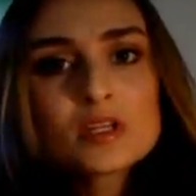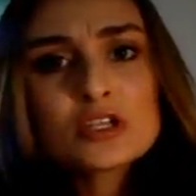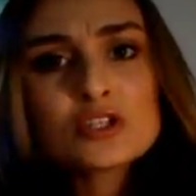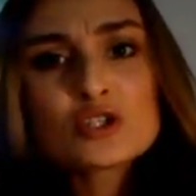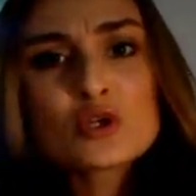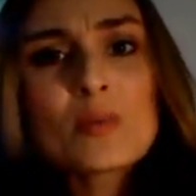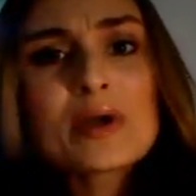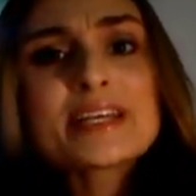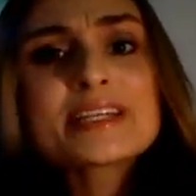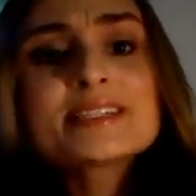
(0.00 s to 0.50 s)

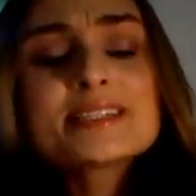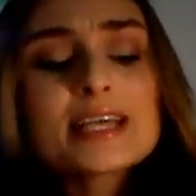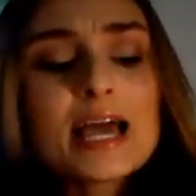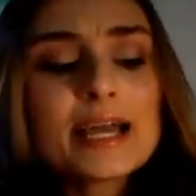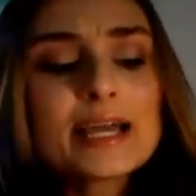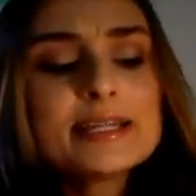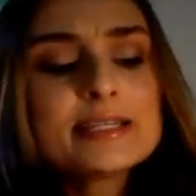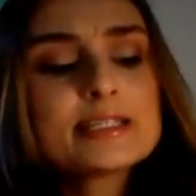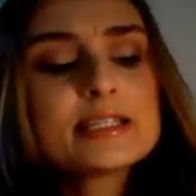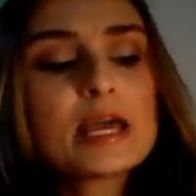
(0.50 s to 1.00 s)
So my
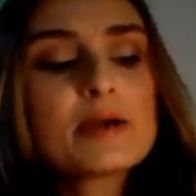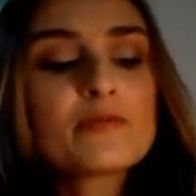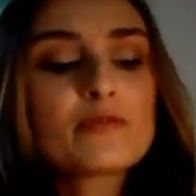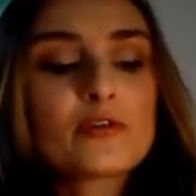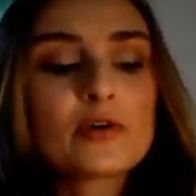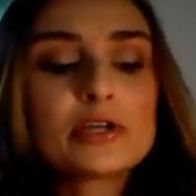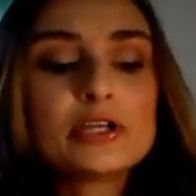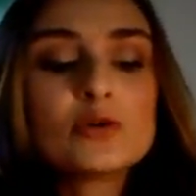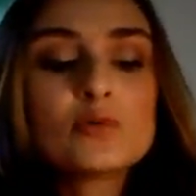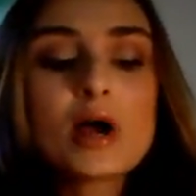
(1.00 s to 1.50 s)
second tip
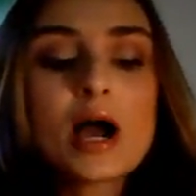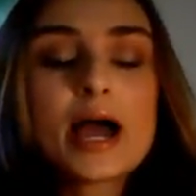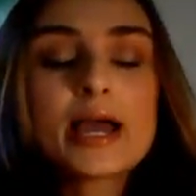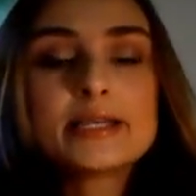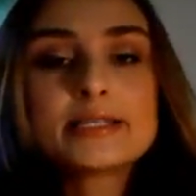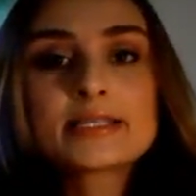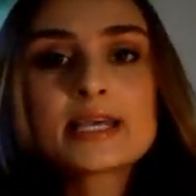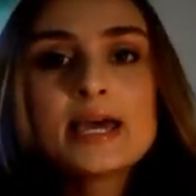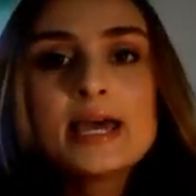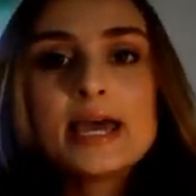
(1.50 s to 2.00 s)
for you
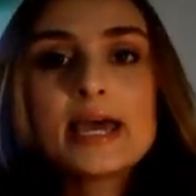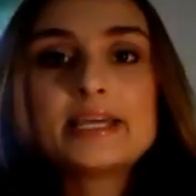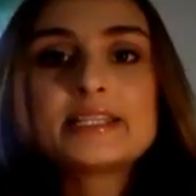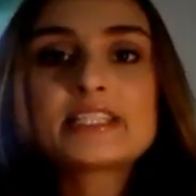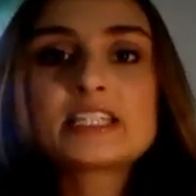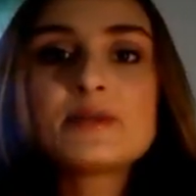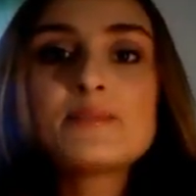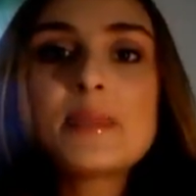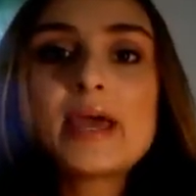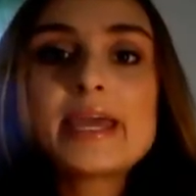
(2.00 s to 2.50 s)
guys
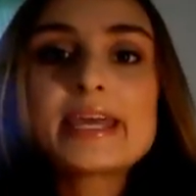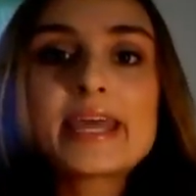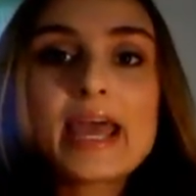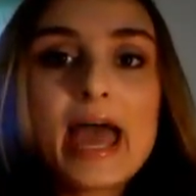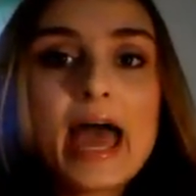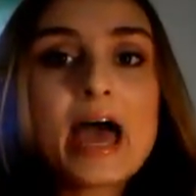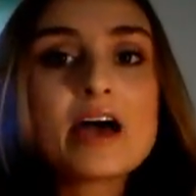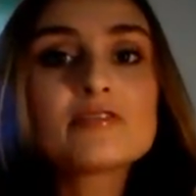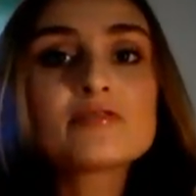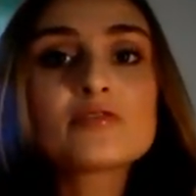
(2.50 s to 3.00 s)
is to make
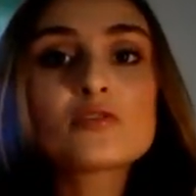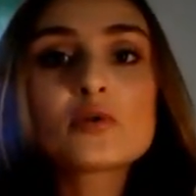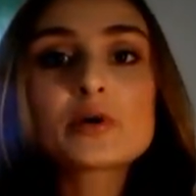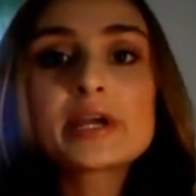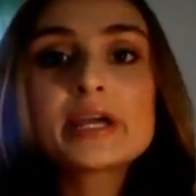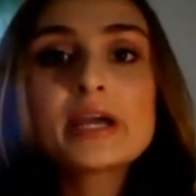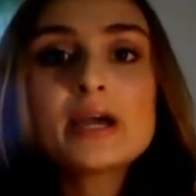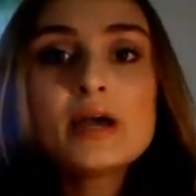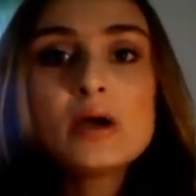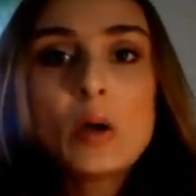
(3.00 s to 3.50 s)

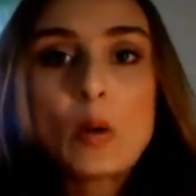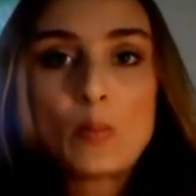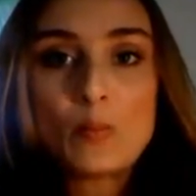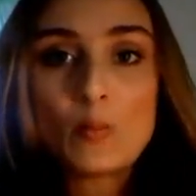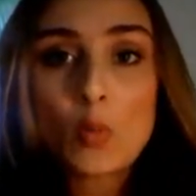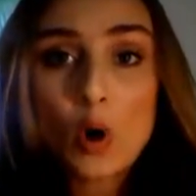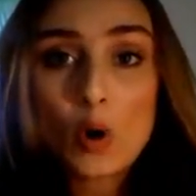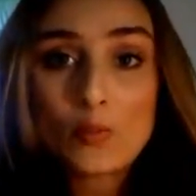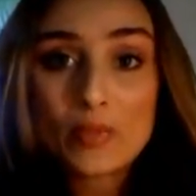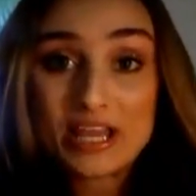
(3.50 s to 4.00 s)
every
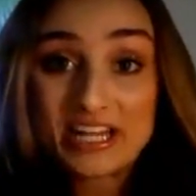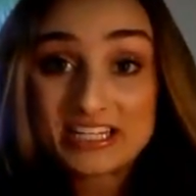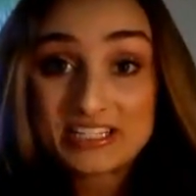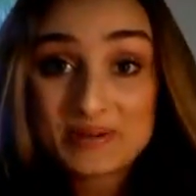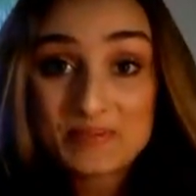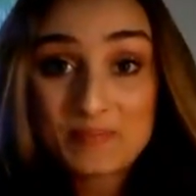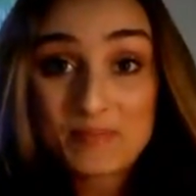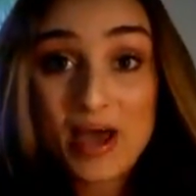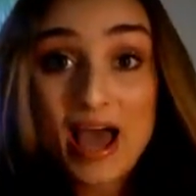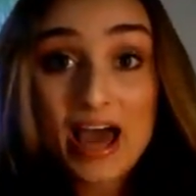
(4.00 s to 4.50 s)
moment
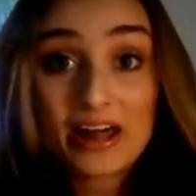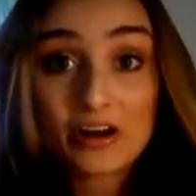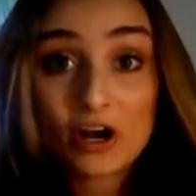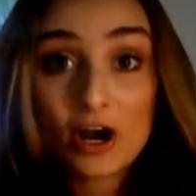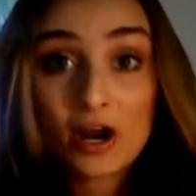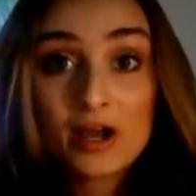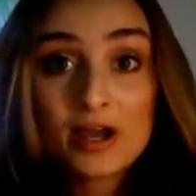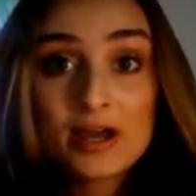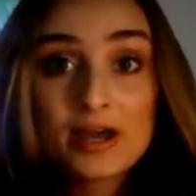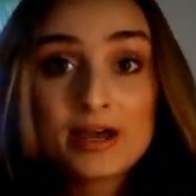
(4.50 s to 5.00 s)
matter.